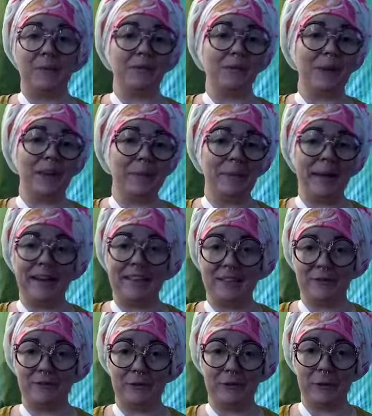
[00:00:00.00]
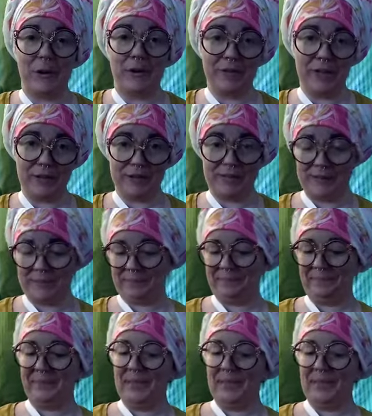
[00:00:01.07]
he was my companion for 12 years.